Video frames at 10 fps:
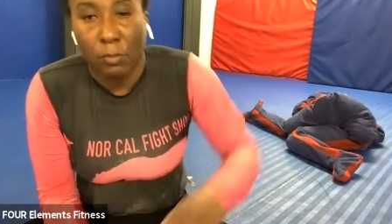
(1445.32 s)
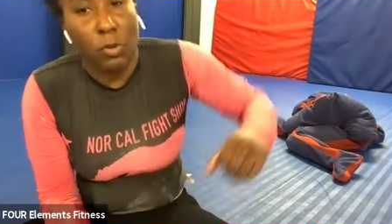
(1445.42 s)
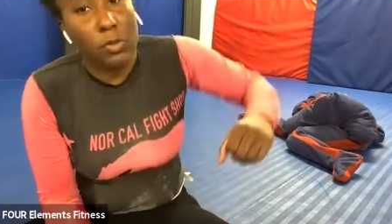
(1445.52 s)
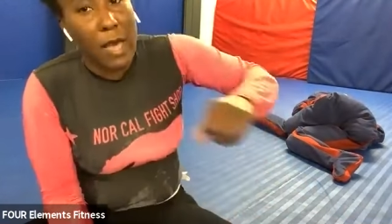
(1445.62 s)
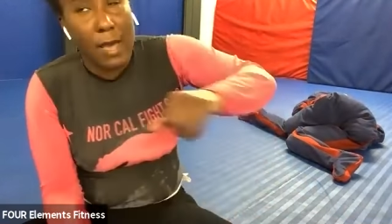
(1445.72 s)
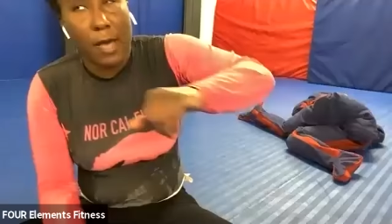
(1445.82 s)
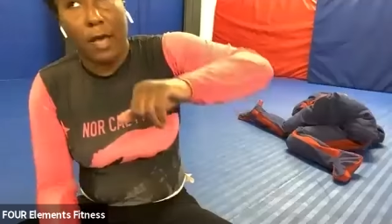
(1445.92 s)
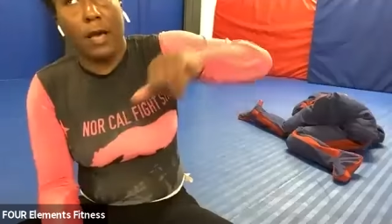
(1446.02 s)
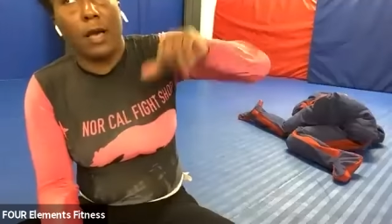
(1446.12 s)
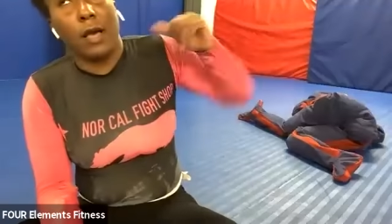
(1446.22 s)
Pull
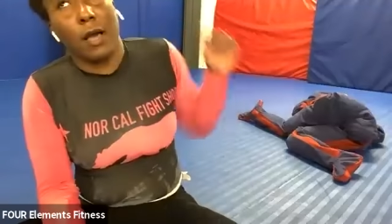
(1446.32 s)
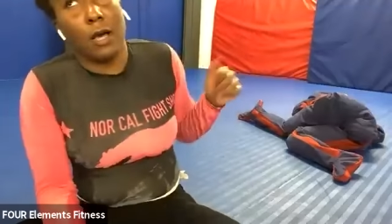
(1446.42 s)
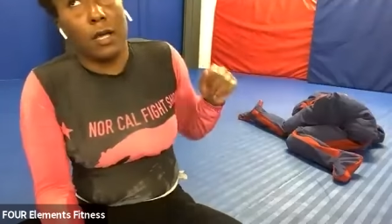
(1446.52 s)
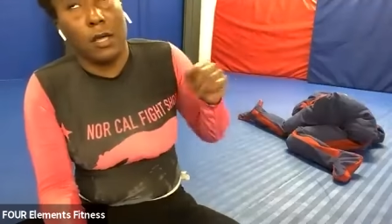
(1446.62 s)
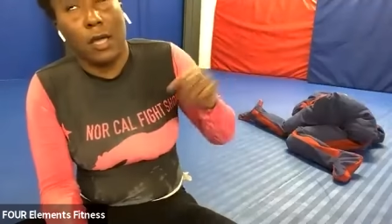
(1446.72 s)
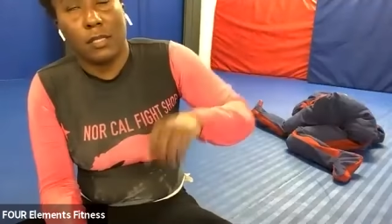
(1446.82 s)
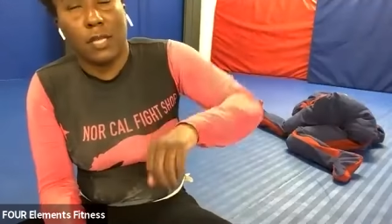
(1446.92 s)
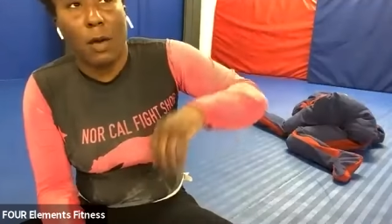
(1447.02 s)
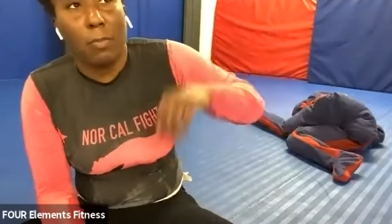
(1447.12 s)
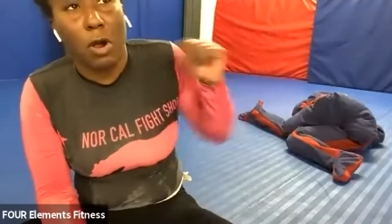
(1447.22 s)
that
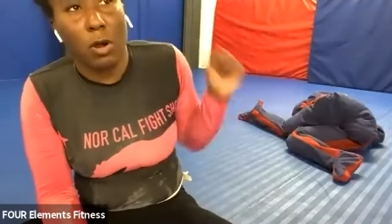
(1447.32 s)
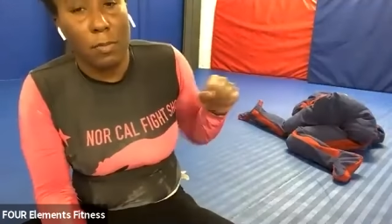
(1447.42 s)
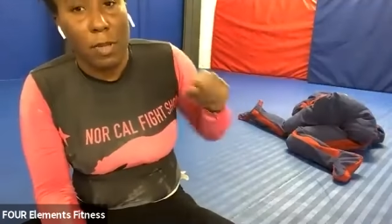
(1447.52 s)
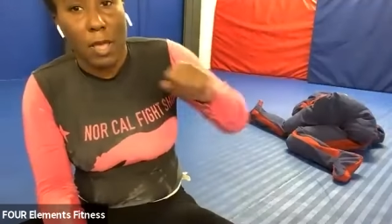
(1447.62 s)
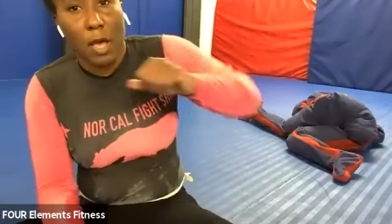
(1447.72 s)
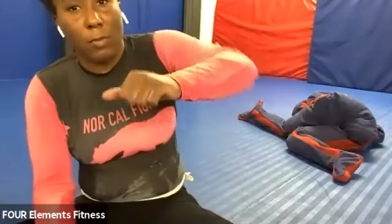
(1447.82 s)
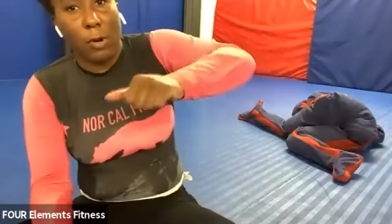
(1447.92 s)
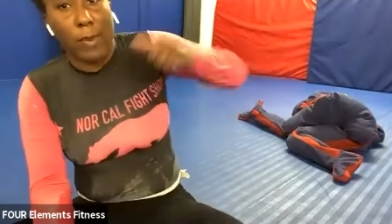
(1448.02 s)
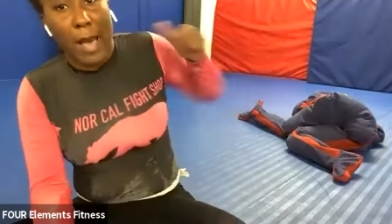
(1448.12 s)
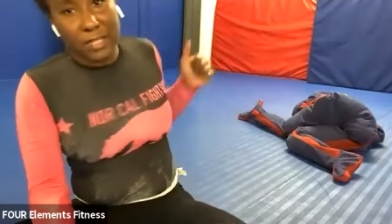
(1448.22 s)
top arm
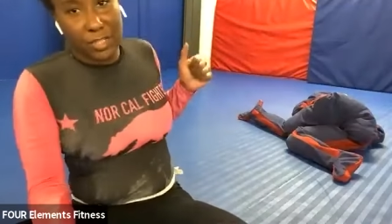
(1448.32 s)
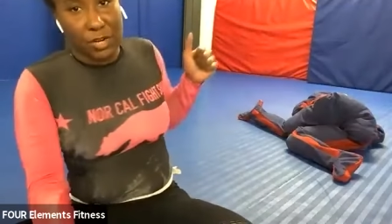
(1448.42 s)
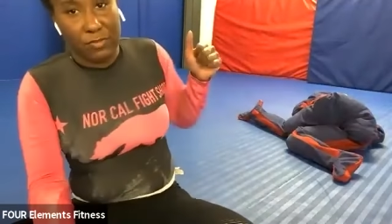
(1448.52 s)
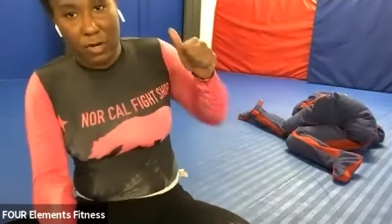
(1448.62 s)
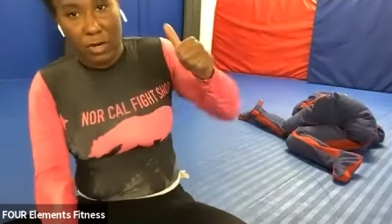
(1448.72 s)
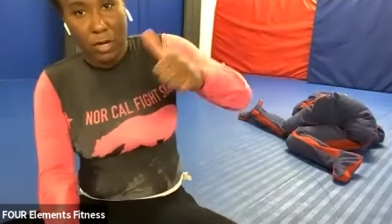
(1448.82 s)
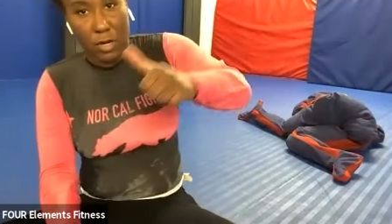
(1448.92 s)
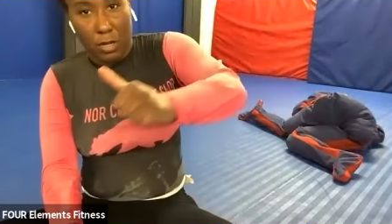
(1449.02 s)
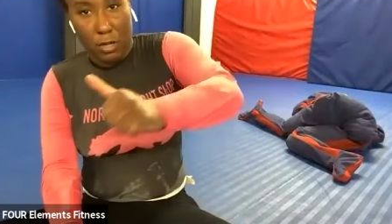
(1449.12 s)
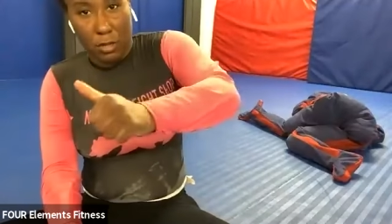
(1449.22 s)
elbow back, Jennifer.
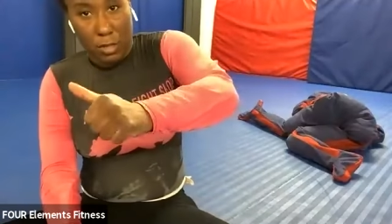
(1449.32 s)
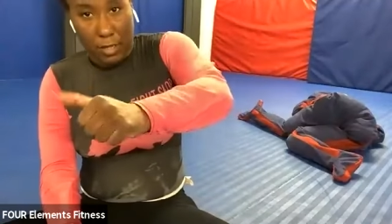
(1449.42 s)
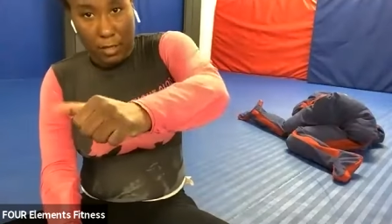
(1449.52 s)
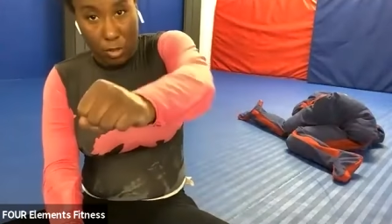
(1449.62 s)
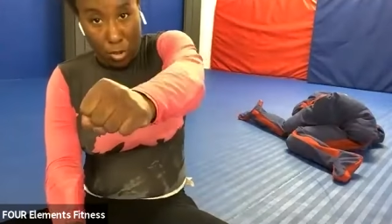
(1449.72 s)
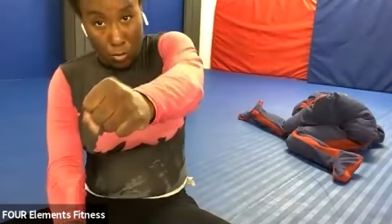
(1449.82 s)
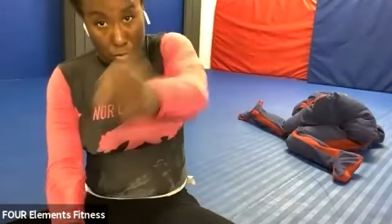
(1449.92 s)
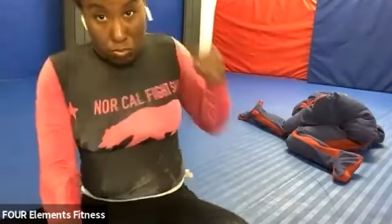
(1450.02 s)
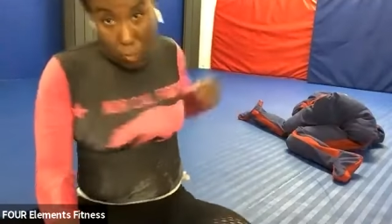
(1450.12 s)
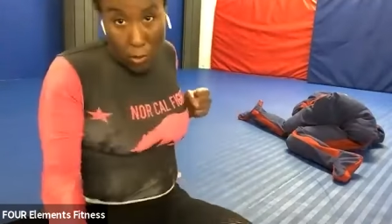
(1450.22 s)
Like
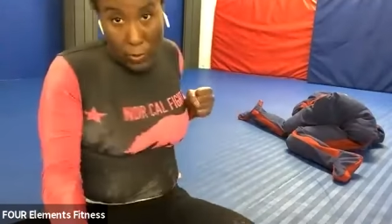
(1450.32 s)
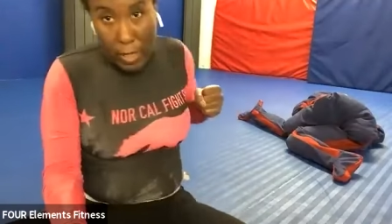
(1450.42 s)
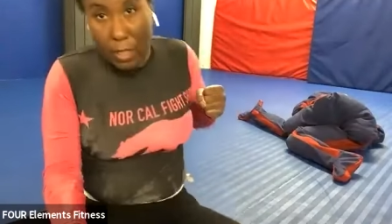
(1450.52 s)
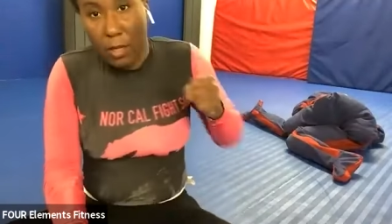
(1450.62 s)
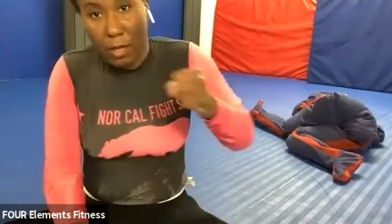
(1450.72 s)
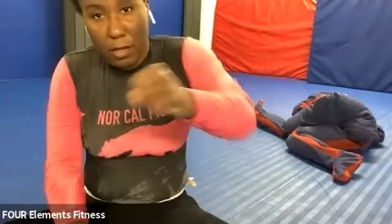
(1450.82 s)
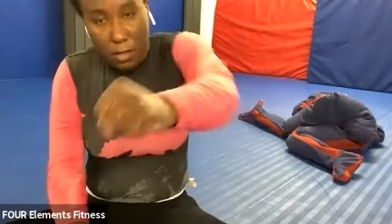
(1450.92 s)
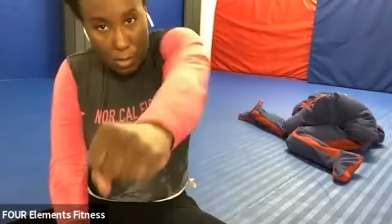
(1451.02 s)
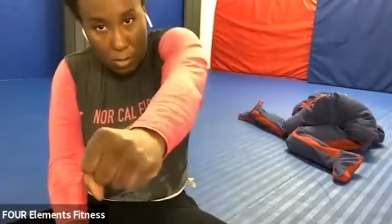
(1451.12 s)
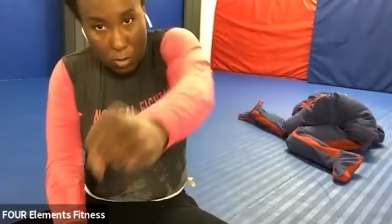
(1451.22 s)
you're rowing,
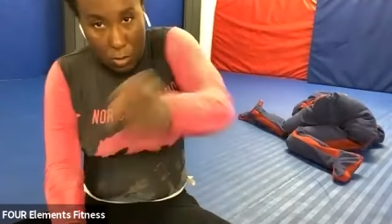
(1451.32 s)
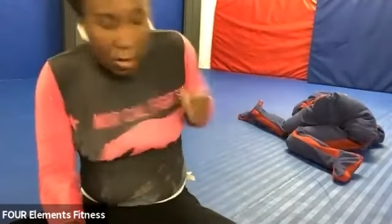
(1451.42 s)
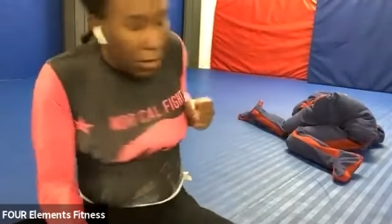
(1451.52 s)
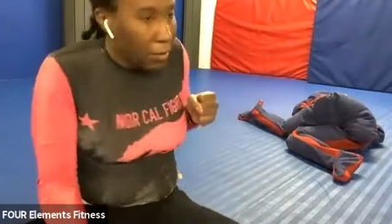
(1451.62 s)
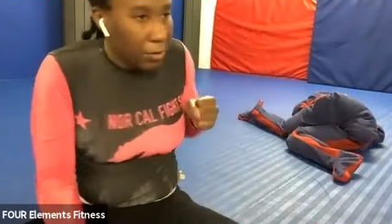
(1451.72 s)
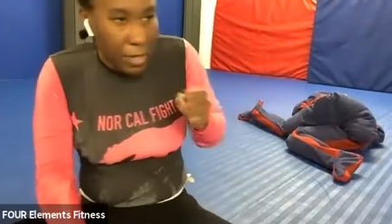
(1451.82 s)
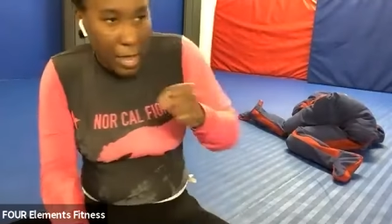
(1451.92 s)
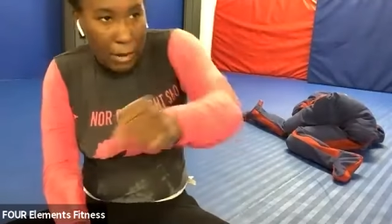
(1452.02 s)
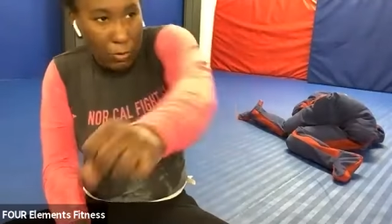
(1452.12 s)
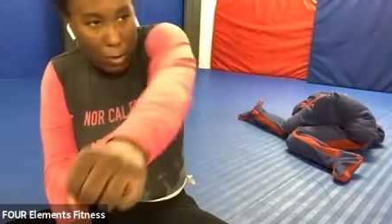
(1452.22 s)
or
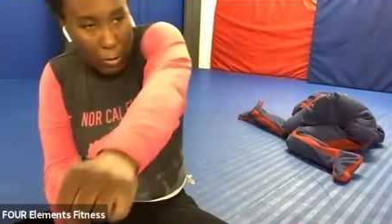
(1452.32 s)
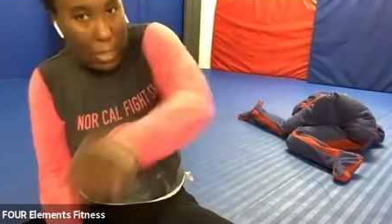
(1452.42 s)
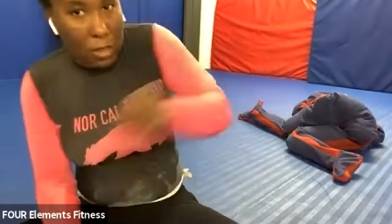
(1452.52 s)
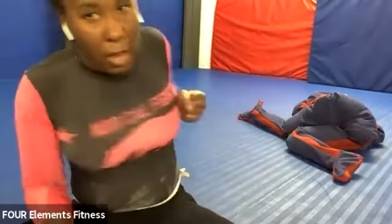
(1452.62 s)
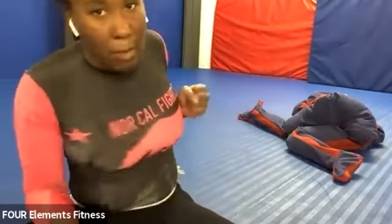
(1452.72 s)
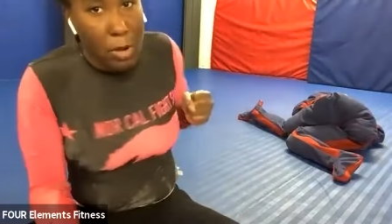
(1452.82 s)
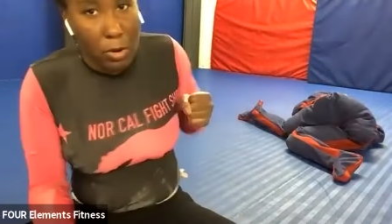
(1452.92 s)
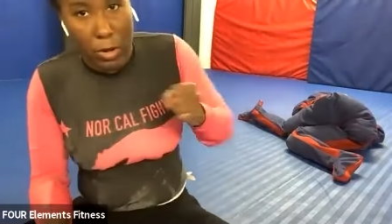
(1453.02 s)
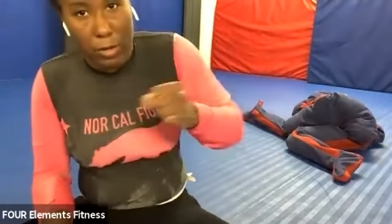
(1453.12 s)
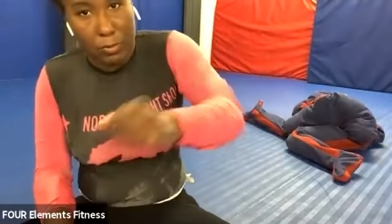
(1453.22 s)
yeah, rowing a
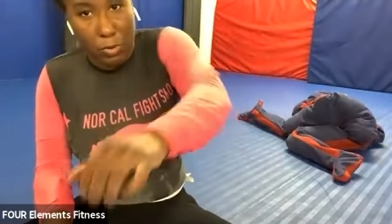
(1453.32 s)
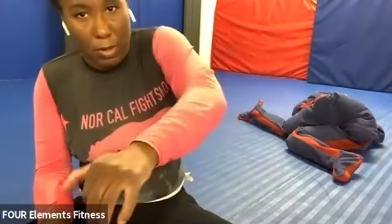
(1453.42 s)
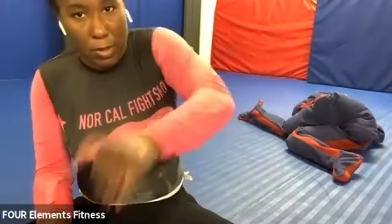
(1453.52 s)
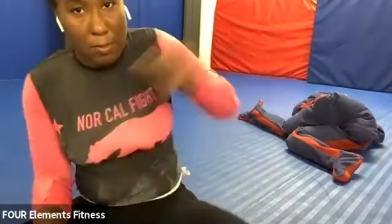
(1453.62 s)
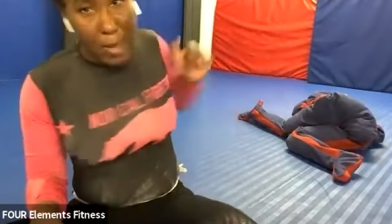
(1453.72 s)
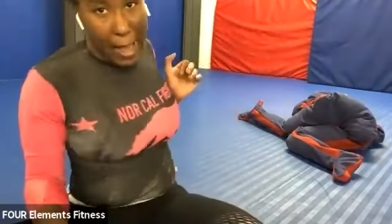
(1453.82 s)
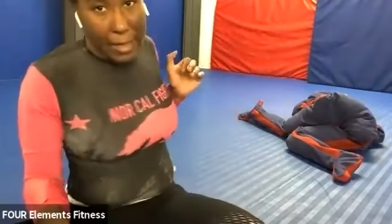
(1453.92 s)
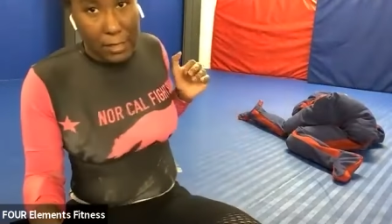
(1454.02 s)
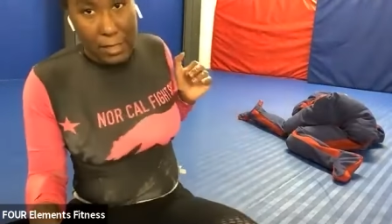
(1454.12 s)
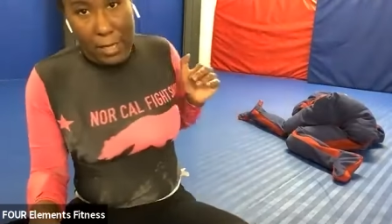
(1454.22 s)
lawnmower. Pull it
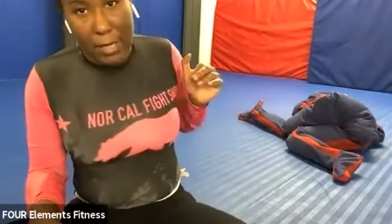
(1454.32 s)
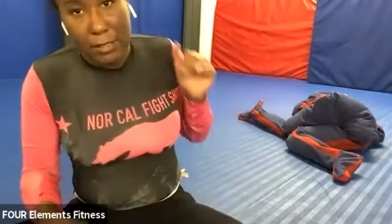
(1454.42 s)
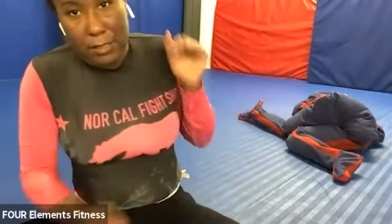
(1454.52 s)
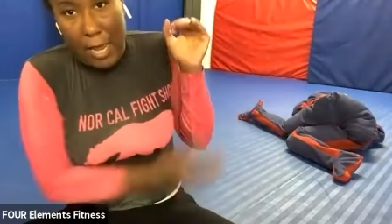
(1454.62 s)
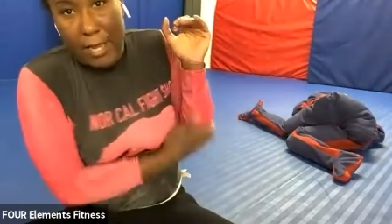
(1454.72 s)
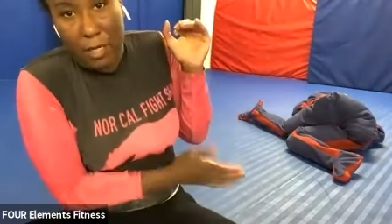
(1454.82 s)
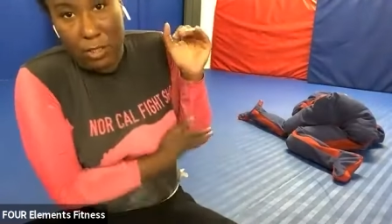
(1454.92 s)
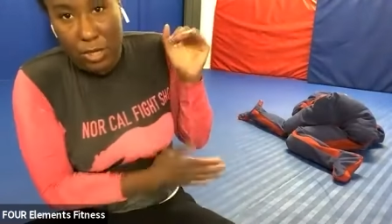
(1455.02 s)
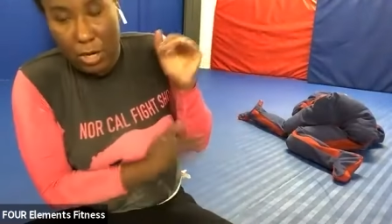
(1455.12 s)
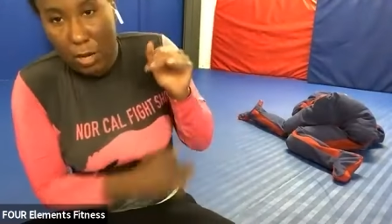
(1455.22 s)
back tight
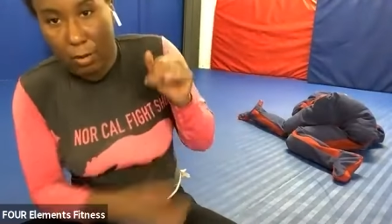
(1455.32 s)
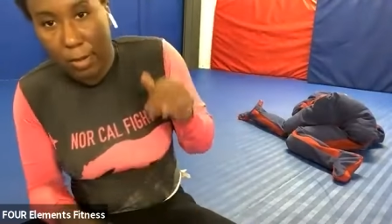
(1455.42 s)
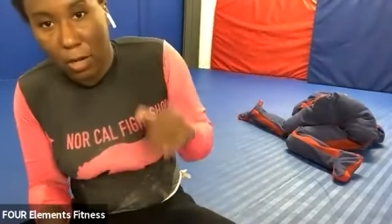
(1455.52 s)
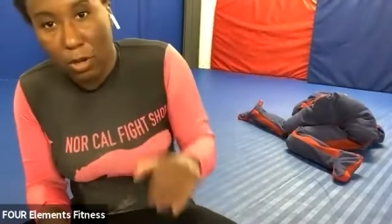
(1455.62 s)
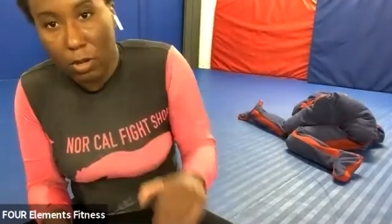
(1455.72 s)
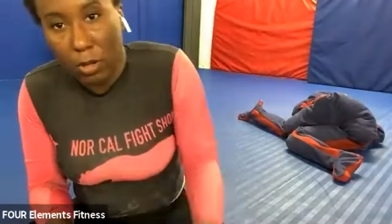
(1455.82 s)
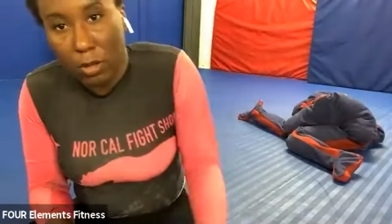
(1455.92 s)
to your elbow.